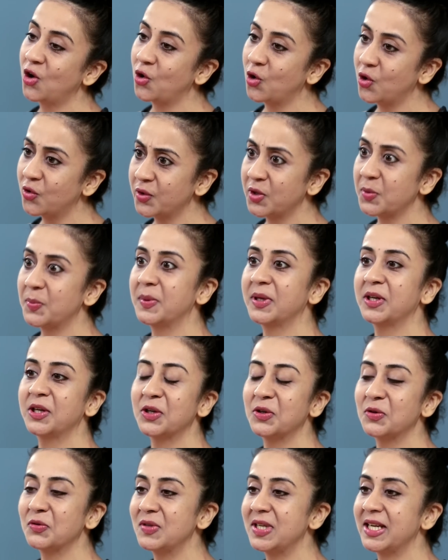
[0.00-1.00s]
over a
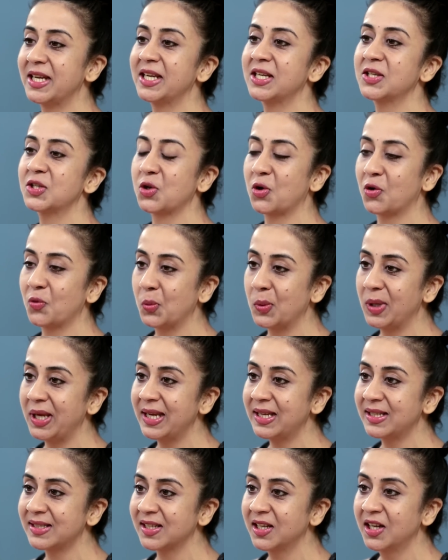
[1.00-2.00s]
period of days or
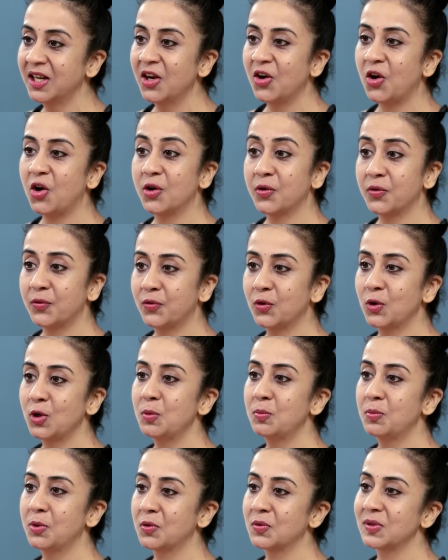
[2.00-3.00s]
weeks or a
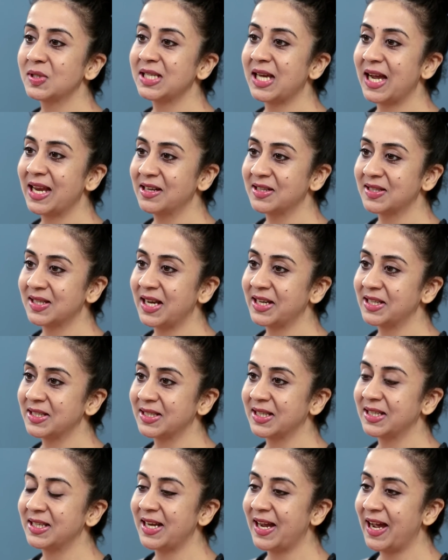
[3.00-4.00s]
full-blown
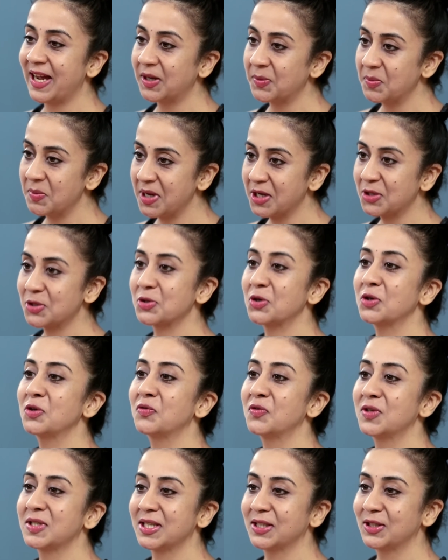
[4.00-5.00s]
sinusitis attack, make sure
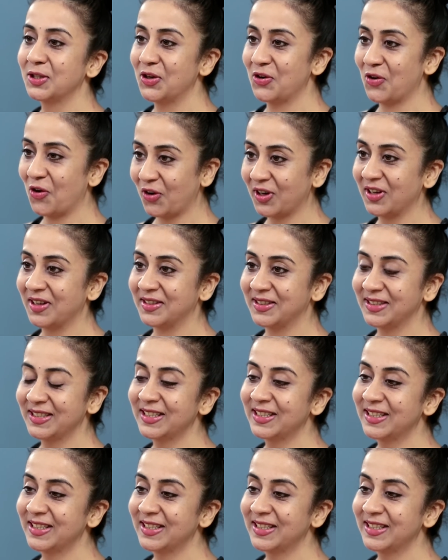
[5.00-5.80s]
you visit the doctor.